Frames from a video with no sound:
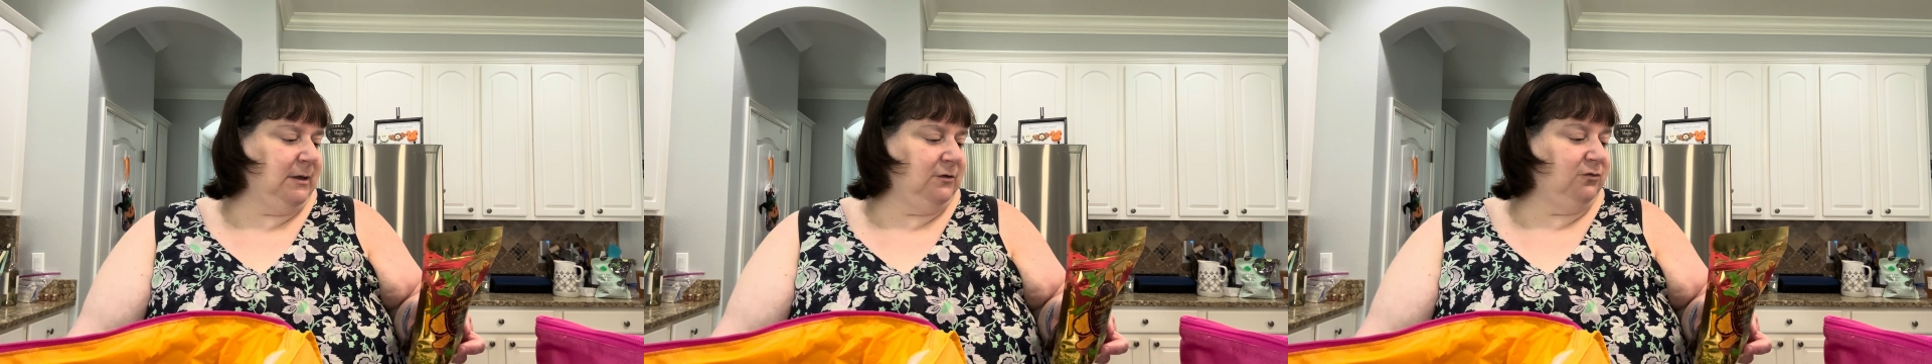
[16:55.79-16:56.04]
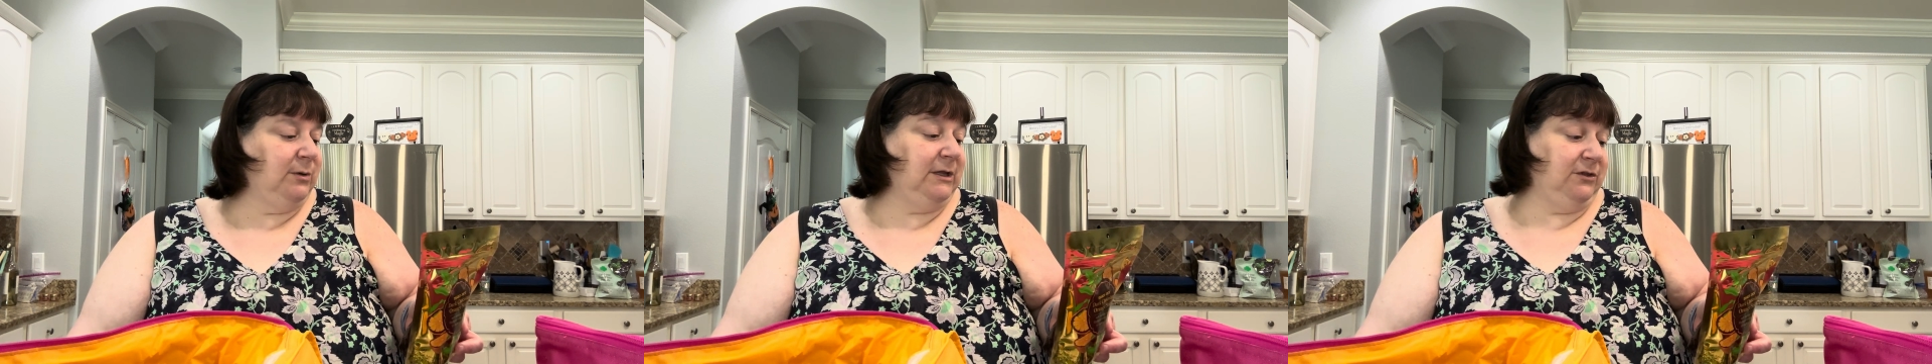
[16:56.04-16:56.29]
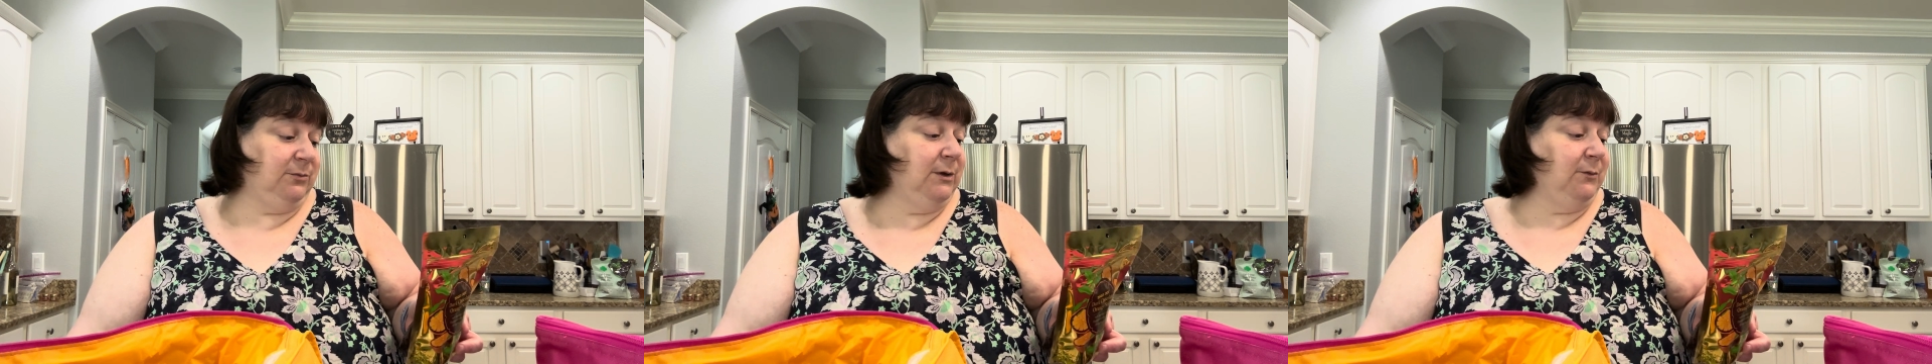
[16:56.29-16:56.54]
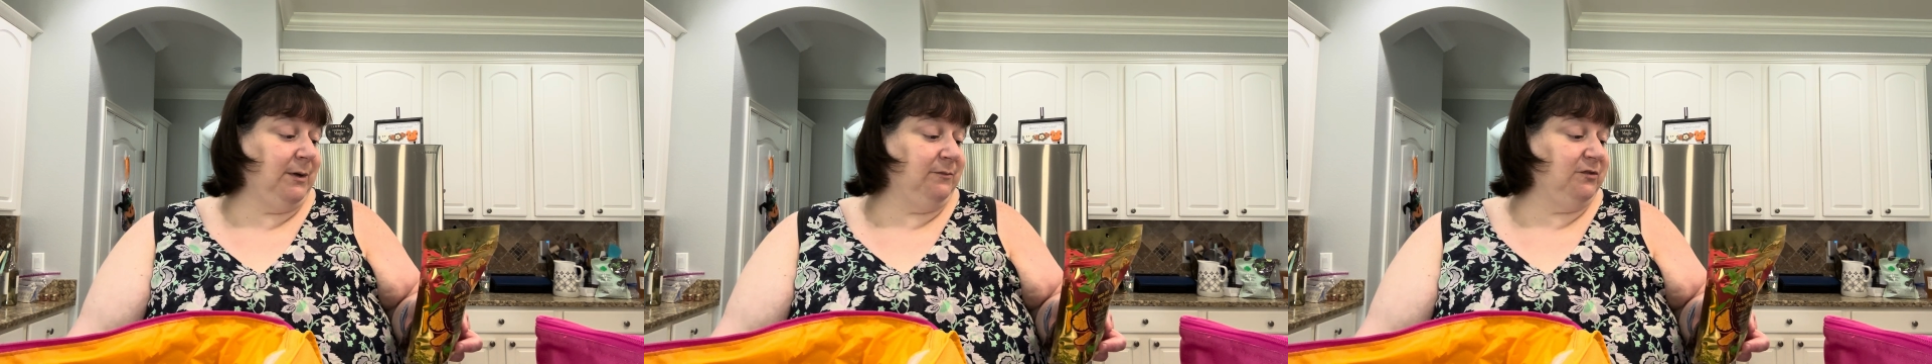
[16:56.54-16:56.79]
23
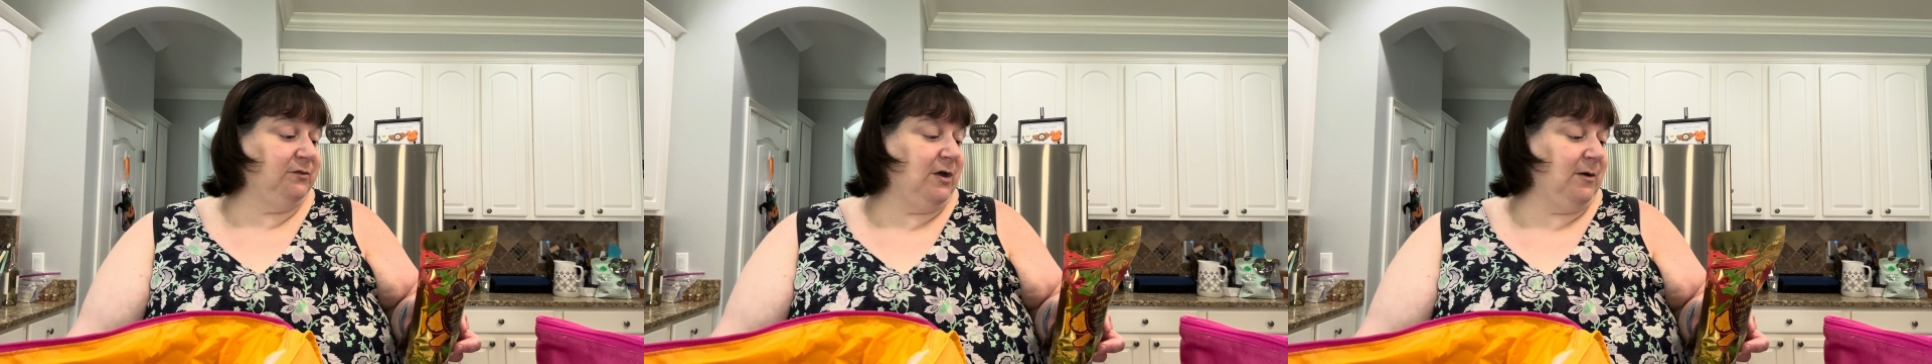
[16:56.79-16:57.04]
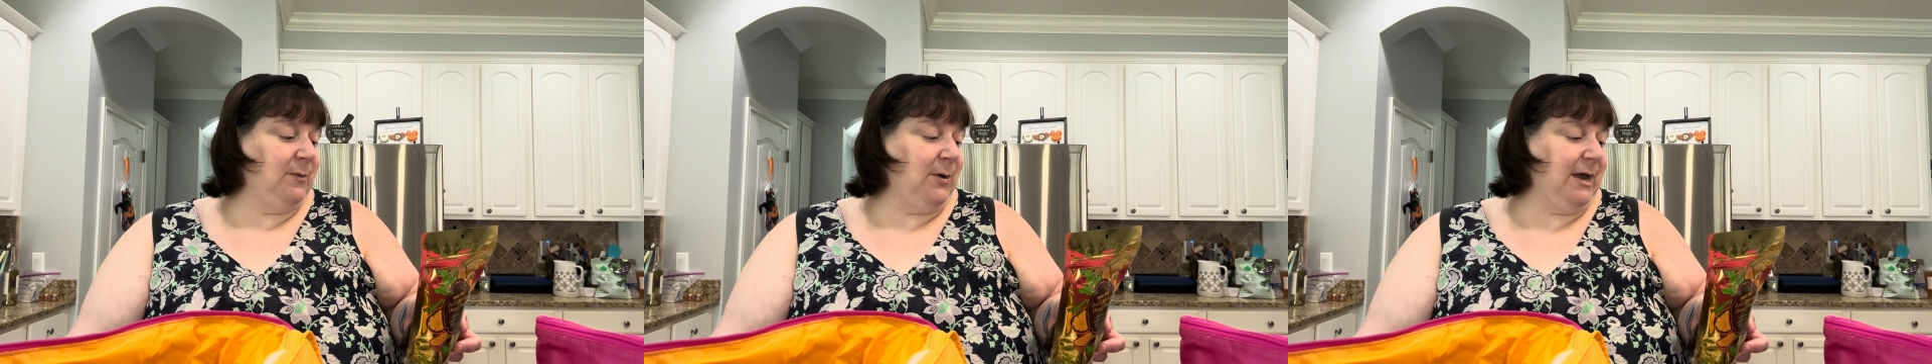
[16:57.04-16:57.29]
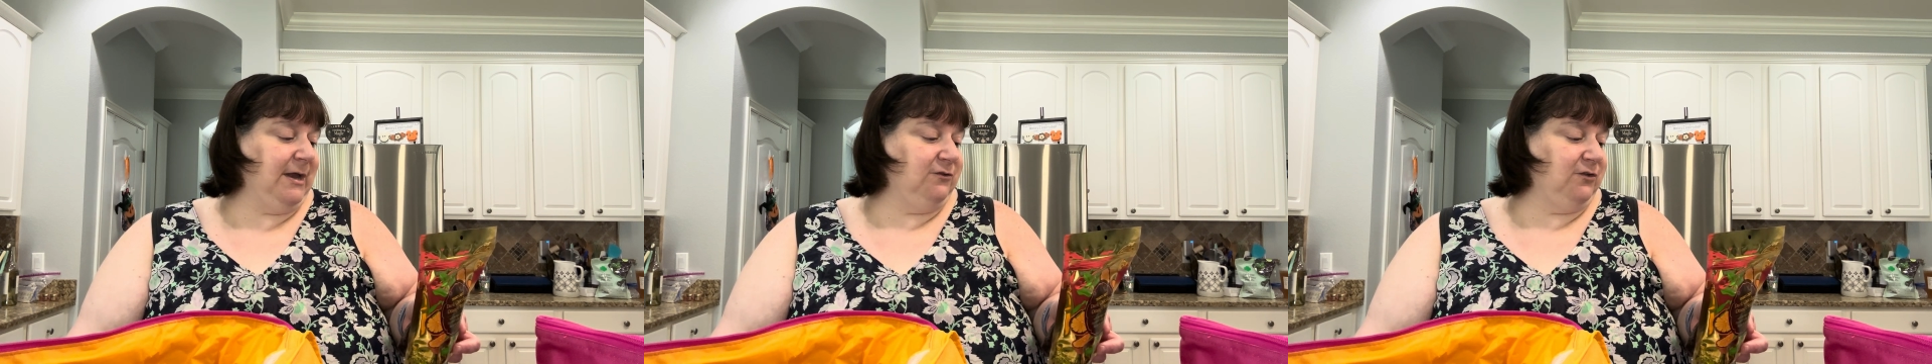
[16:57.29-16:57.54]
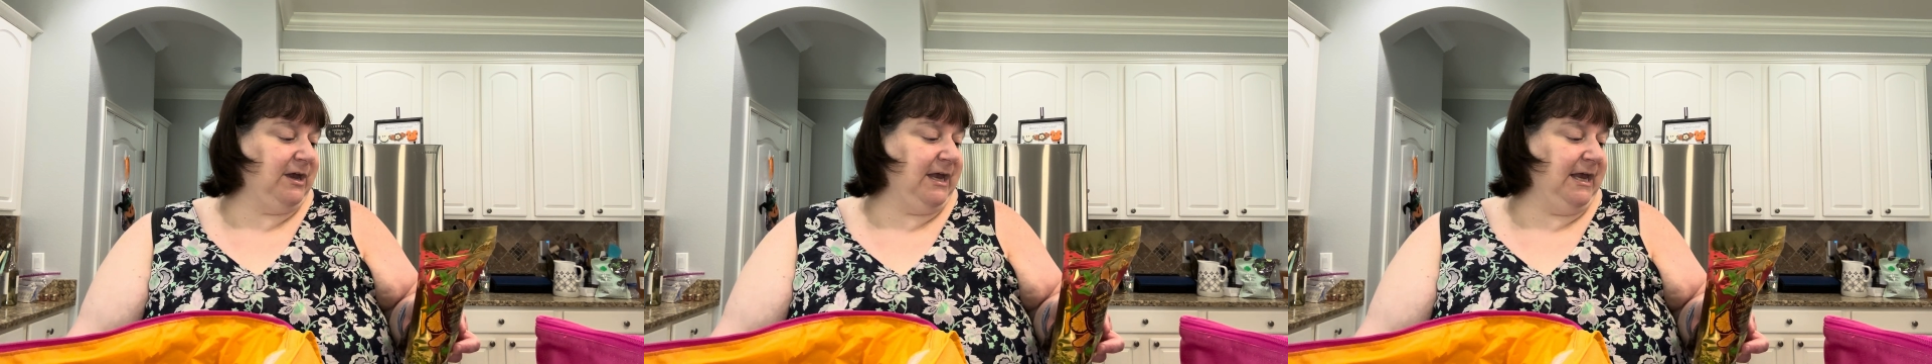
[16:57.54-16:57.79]
grams of
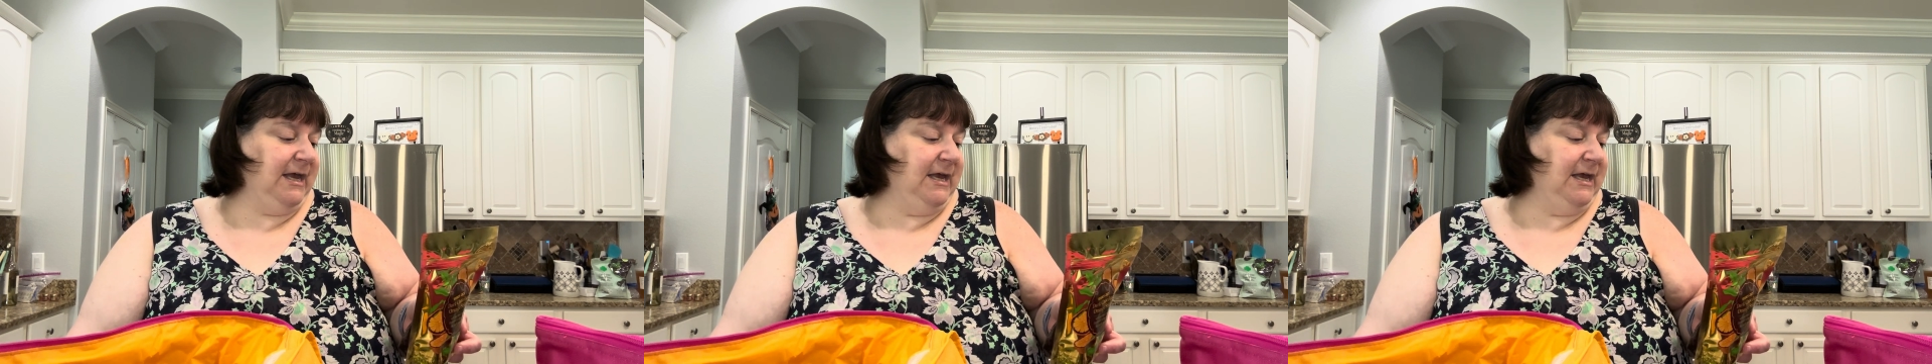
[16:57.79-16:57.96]
carbohydrate,